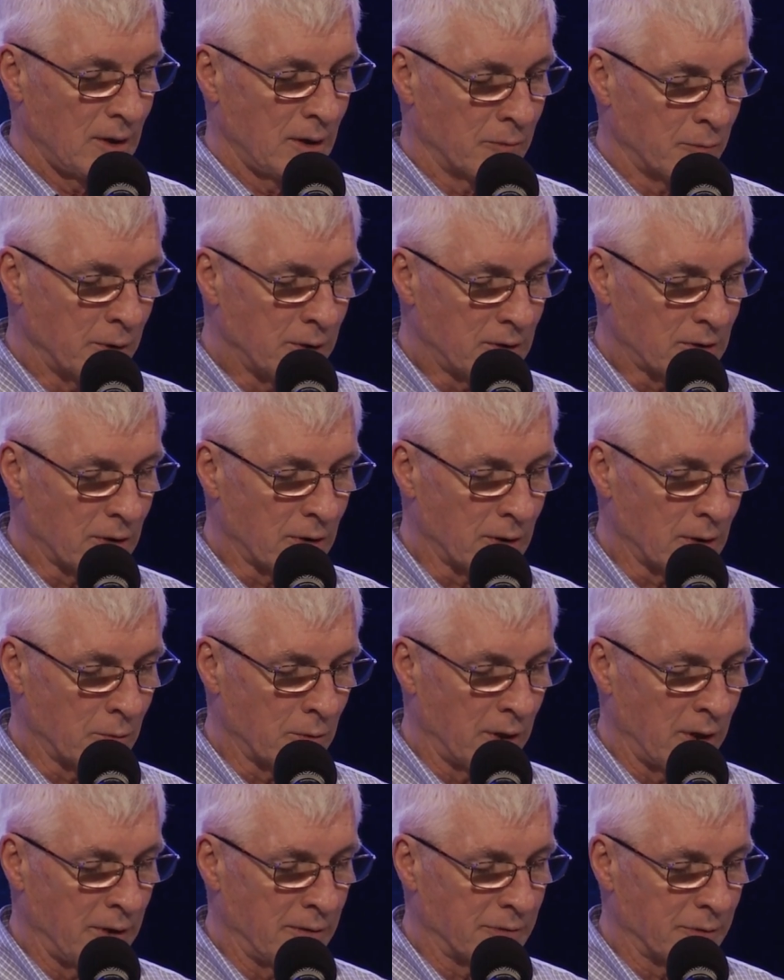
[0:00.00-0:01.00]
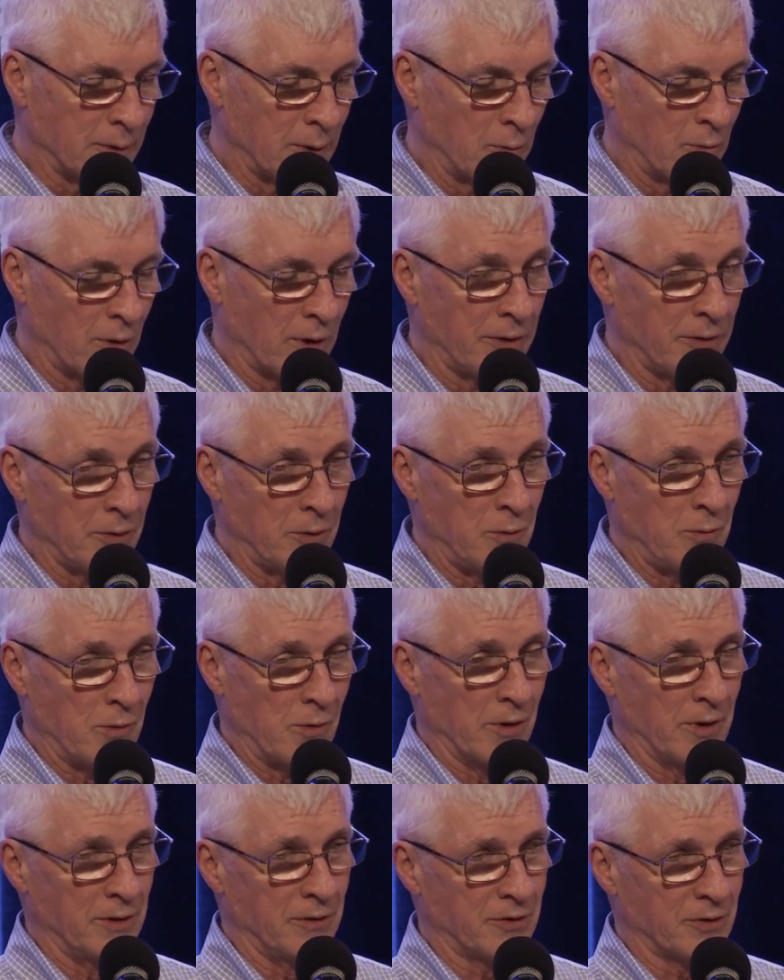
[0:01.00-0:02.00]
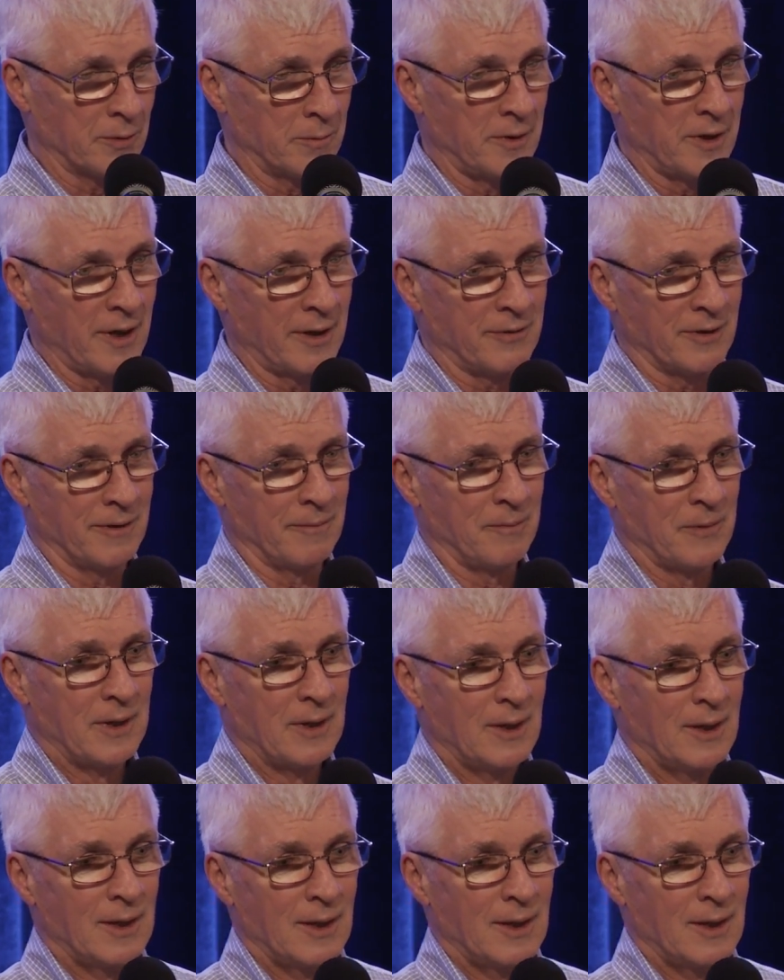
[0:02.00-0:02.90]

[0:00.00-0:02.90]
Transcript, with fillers: if we turn away from the one who warns from heaven?